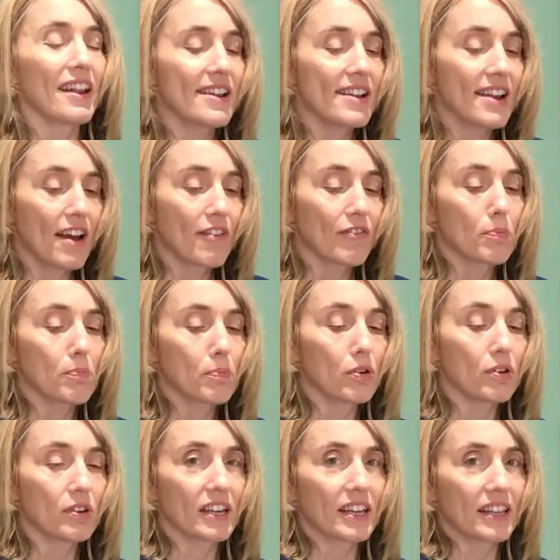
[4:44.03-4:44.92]
never
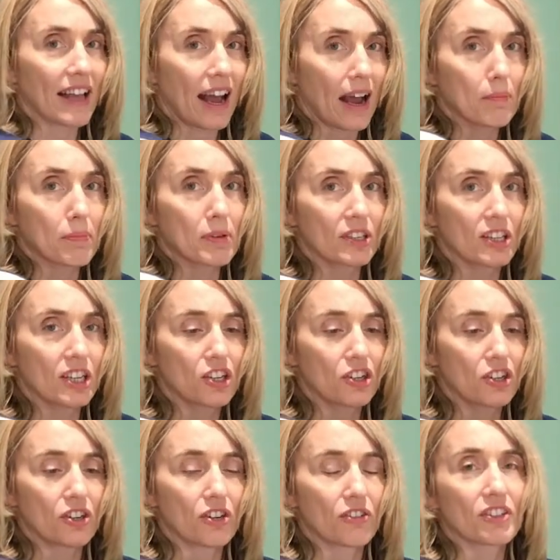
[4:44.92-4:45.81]
put in that
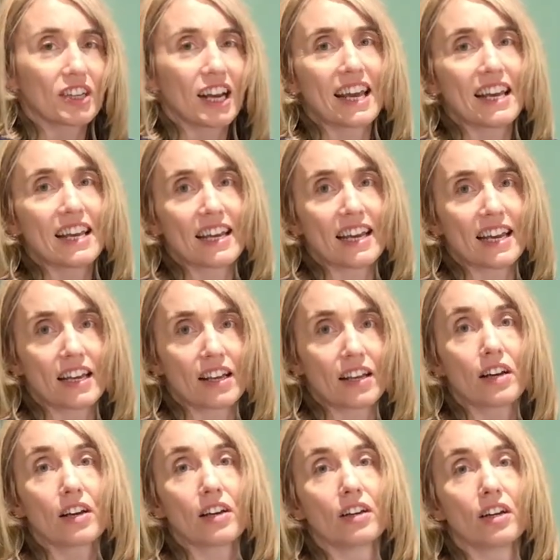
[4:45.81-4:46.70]
position of
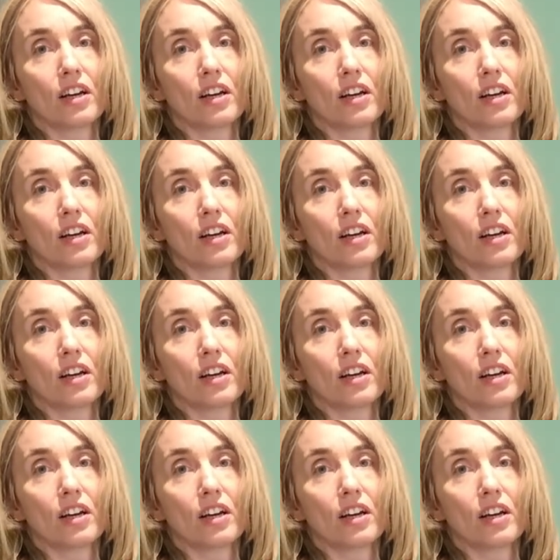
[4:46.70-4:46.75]
taking